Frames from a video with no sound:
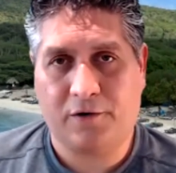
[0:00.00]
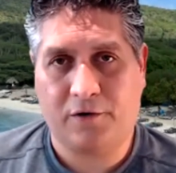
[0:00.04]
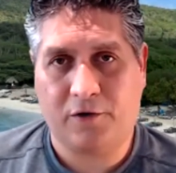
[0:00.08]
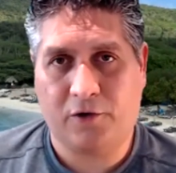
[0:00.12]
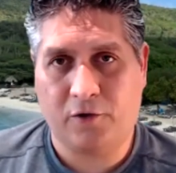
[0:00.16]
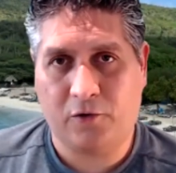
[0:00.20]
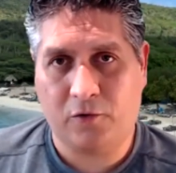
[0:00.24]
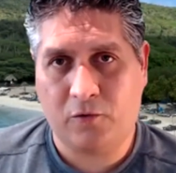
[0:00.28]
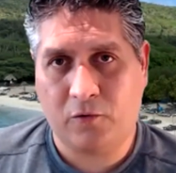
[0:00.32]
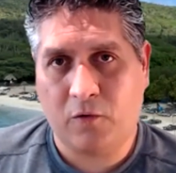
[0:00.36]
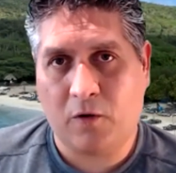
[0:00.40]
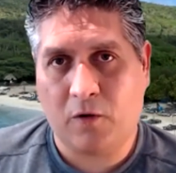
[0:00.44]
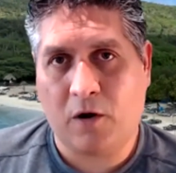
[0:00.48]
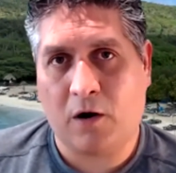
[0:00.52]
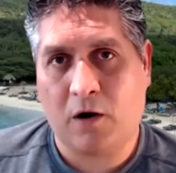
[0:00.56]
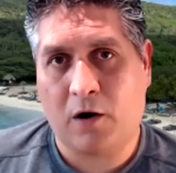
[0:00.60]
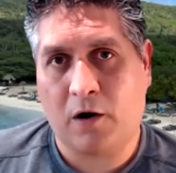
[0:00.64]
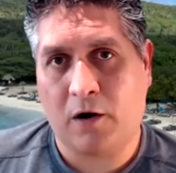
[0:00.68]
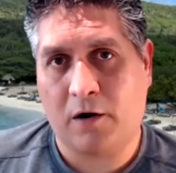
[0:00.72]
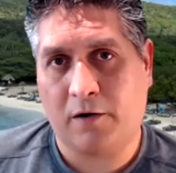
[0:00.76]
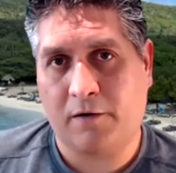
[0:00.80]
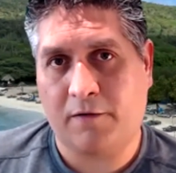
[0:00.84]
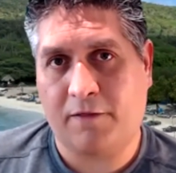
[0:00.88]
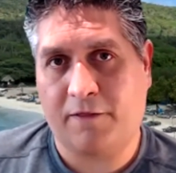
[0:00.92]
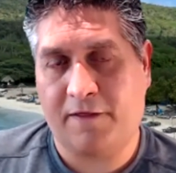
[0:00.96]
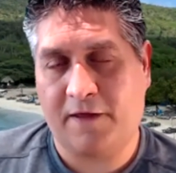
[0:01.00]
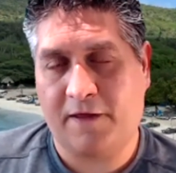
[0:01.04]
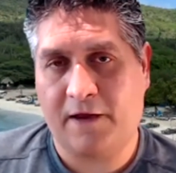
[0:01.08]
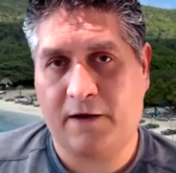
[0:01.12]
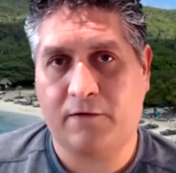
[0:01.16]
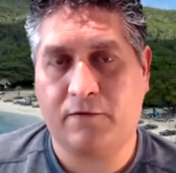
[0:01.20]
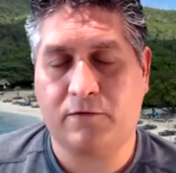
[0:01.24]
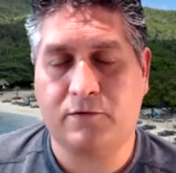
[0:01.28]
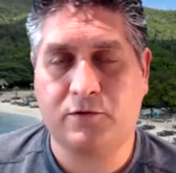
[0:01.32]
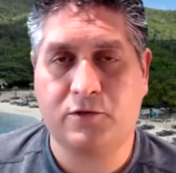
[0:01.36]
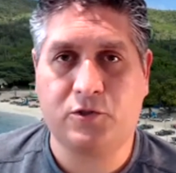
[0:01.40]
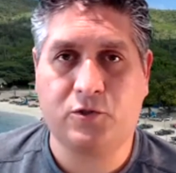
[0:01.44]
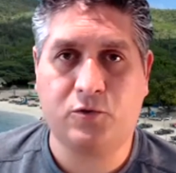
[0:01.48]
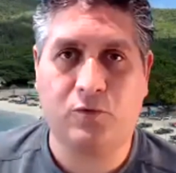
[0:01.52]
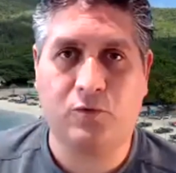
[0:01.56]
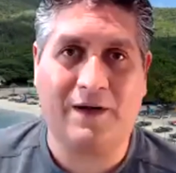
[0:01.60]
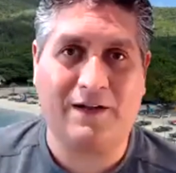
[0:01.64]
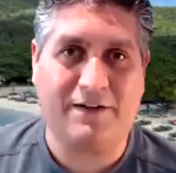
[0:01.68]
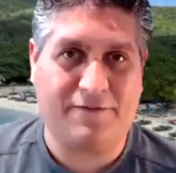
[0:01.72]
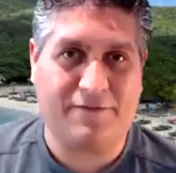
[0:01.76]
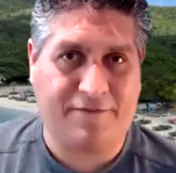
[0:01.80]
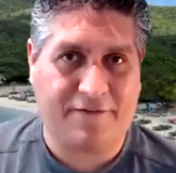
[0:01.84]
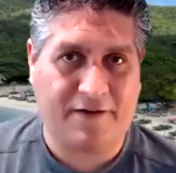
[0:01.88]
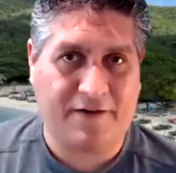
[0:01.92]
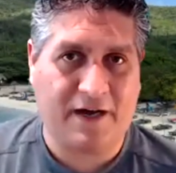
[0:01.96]
You are there to
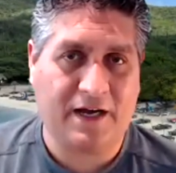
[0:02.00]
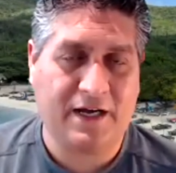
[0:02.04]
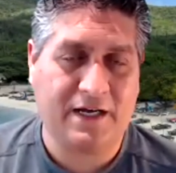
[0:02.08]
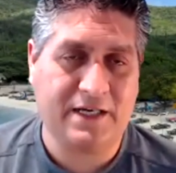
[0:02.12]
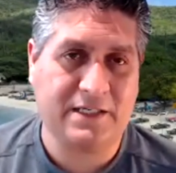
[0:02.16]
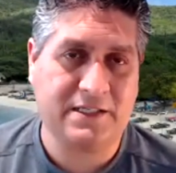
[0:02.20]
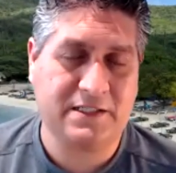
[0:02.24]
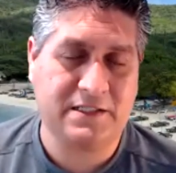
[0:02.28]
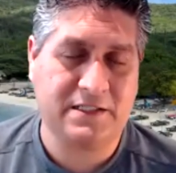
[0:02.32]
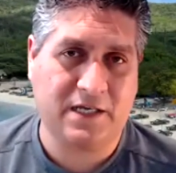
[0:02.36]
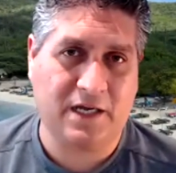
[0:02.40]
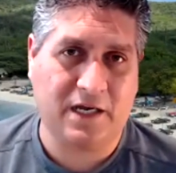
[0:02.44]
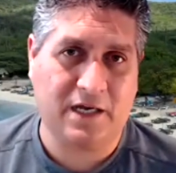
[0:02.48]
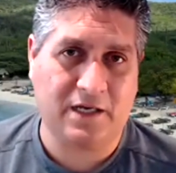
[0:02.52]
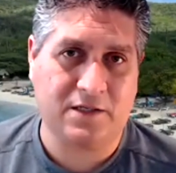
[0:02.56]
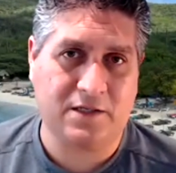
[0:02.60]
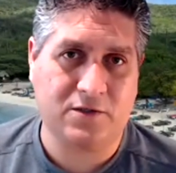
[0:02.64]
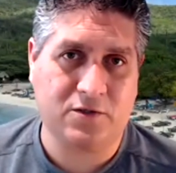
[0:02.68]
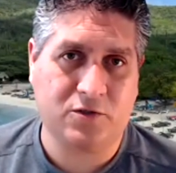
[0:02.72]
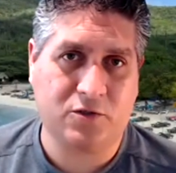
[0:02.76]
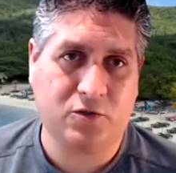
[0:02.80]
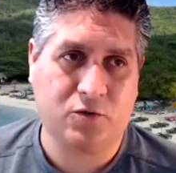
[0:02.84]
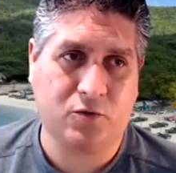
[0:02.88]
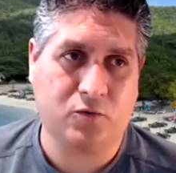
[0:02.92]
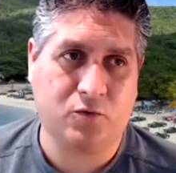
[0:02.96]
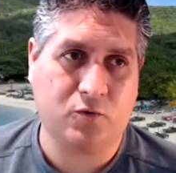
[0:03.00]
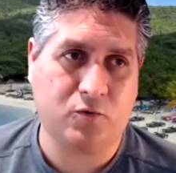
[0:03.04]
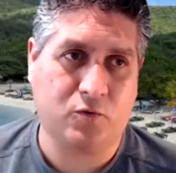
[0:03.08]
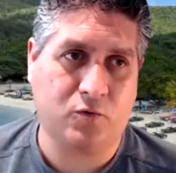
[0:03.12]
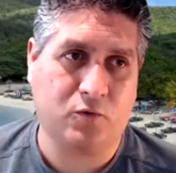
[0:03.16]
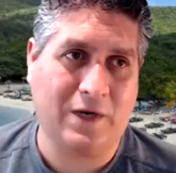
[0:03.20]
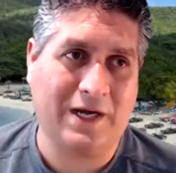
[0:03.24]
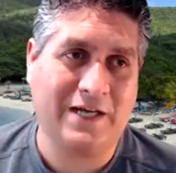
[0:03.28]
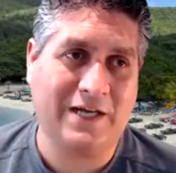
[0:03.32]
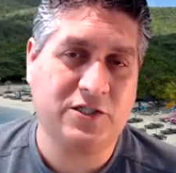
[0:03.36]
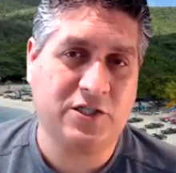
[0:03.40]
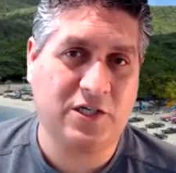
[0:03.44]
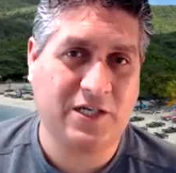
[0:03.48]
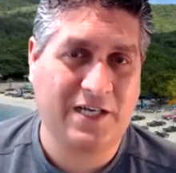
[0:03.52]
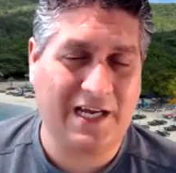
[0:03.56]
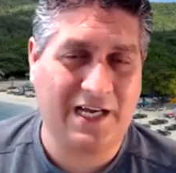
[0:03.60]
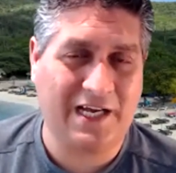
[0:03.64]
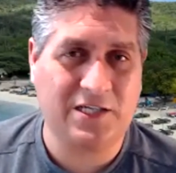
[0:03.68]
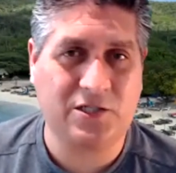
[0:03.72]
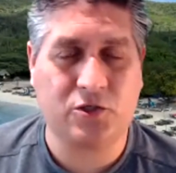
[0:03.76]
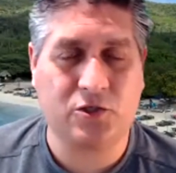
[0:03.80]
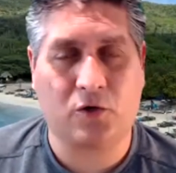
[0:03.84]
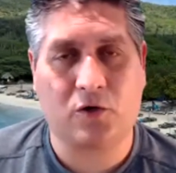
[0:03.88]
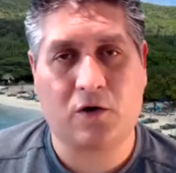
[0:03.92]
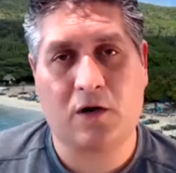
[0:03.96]
advise and to
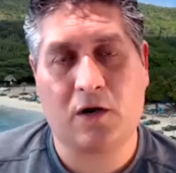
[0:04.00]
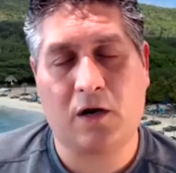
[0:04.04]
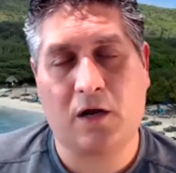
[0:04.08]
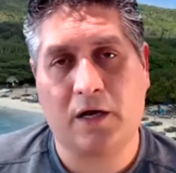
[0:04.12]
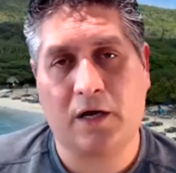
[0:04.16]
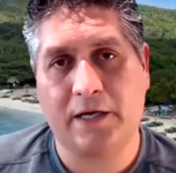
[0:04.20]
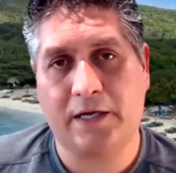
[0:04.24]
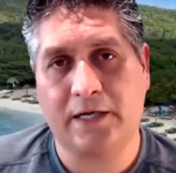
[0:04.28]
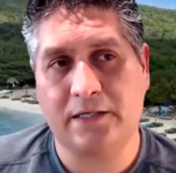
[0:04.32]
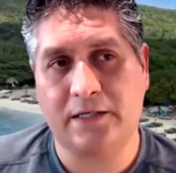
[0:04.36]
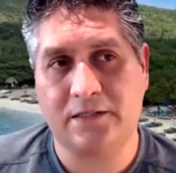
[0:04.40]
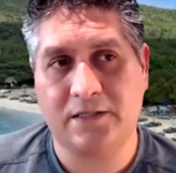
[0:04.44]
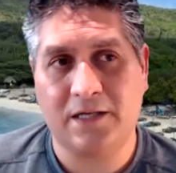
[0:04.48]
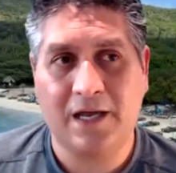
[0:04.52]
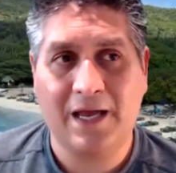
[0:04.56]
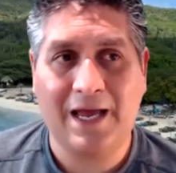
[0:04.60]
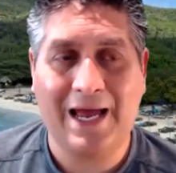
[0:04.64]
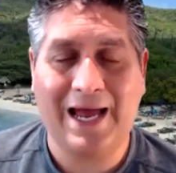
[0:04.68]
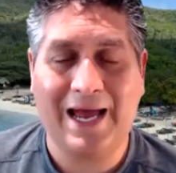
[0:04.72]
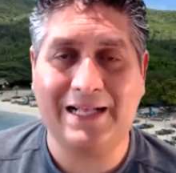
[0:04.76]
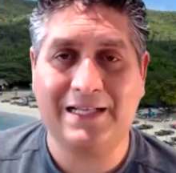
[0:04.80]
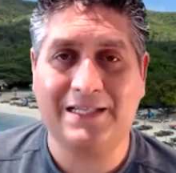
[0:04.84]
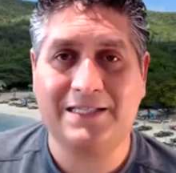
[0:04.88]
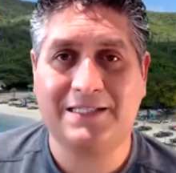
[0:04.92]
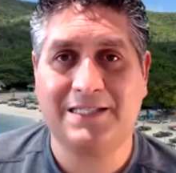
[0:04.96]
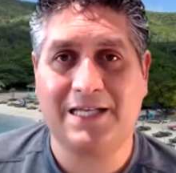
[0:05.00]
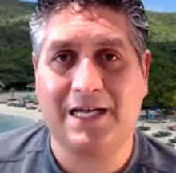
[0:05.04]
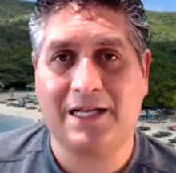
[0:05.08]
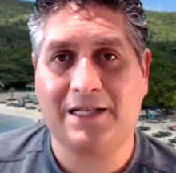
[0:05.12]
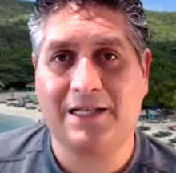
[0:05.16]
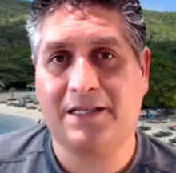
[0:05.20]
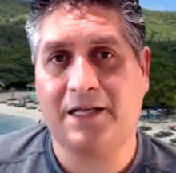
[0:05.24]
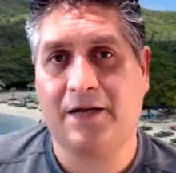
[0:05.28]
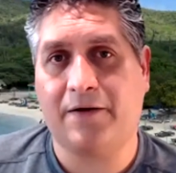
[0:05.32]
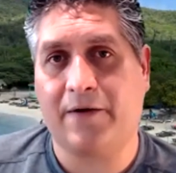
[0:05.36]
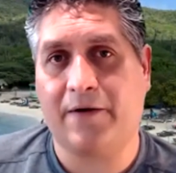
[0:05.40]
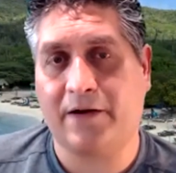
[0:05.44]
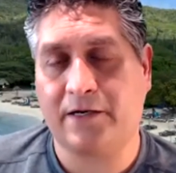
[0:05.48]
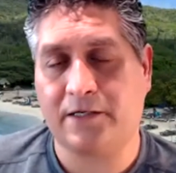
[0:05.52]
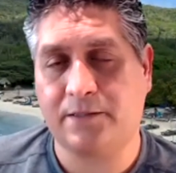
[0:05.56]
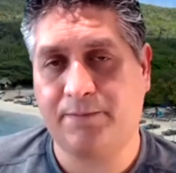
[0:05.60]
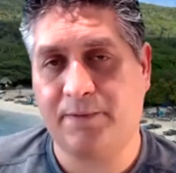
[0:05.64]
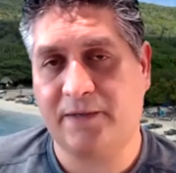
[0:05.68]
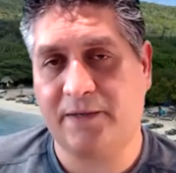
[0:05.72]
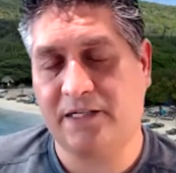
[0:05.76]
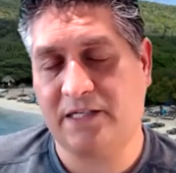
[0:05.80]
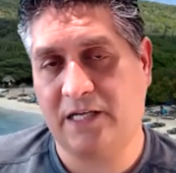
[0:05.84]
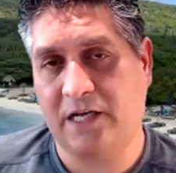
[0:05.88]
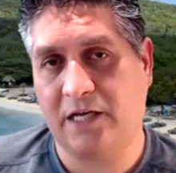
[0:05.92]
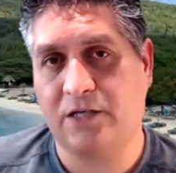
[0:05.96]
educate your client and set their
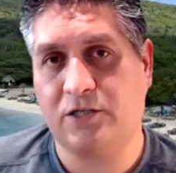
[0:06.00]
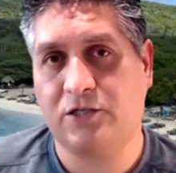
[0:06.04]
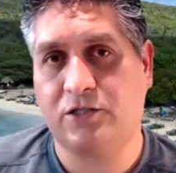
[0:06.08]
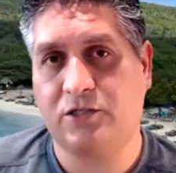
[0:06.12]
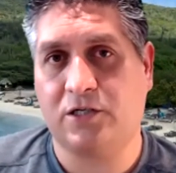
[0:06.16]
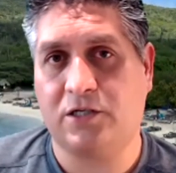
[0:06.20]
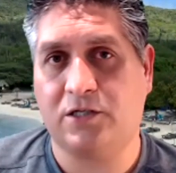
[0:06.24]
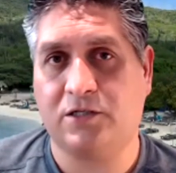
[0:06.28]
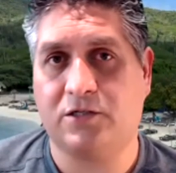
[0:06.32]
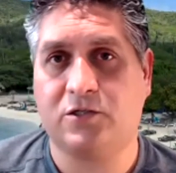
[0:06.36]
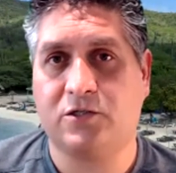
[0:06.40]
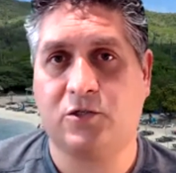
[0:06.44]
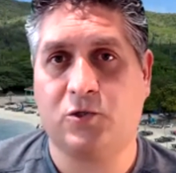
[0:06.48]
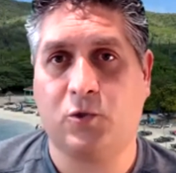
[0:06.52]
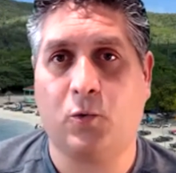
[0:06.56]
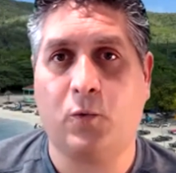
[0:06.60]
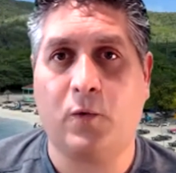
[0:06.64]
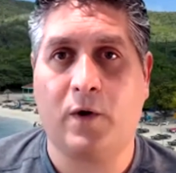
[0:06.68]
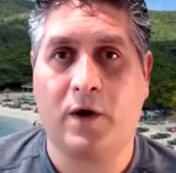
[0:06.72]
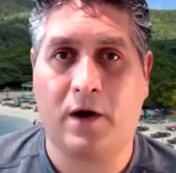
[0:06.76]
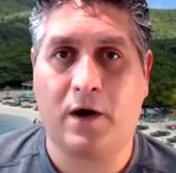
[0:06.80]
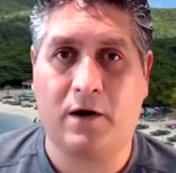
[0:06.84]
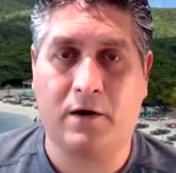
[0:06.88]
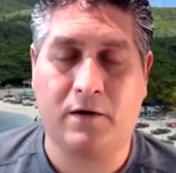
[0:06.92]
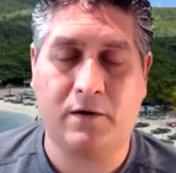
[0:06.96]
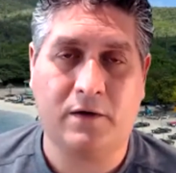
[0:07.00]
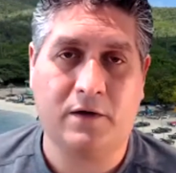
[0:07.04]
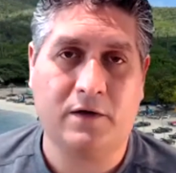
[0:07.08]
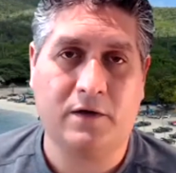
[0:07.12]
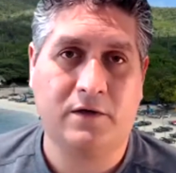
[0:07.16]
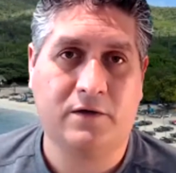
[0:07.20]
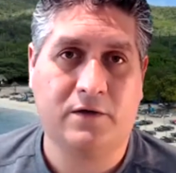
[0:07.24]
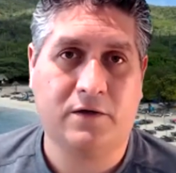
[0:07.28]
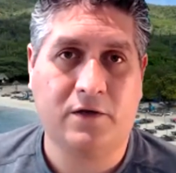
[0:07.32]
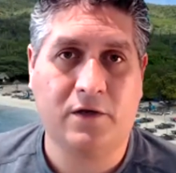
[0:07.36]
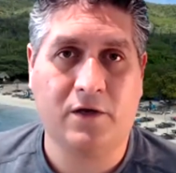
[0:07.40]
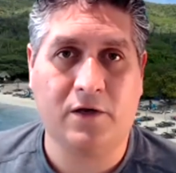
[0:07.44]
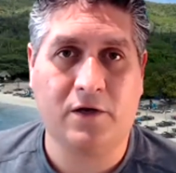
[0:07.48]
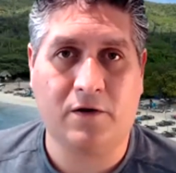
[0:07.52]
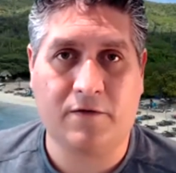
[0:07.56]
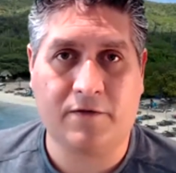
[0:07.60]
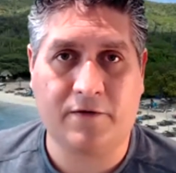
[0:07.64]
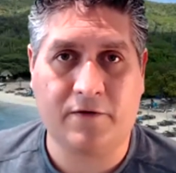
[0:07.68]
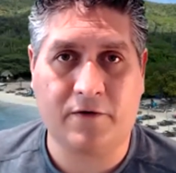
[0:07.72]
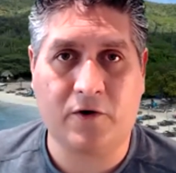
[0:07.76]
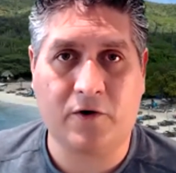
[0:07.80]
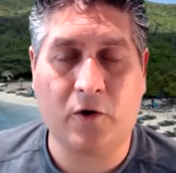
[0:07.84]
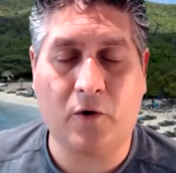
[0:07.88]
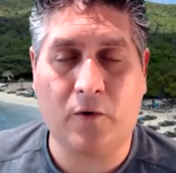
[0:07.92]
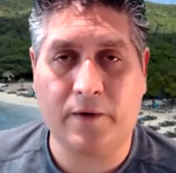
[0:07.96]
expectations to where
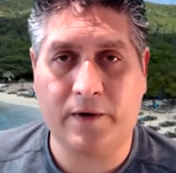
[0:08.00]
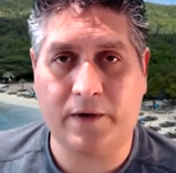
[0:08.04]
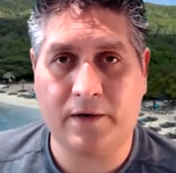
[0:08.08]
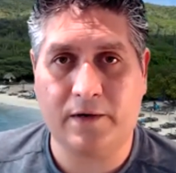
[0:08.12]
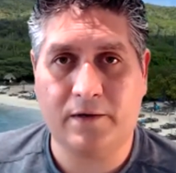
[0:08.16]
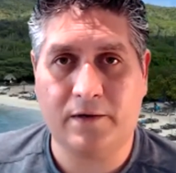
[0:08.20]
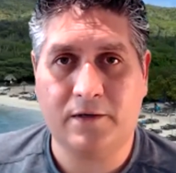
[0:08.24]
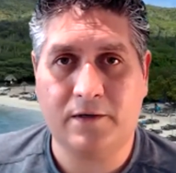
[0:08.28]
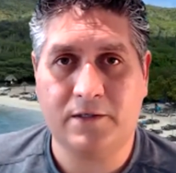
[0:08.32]
they're going.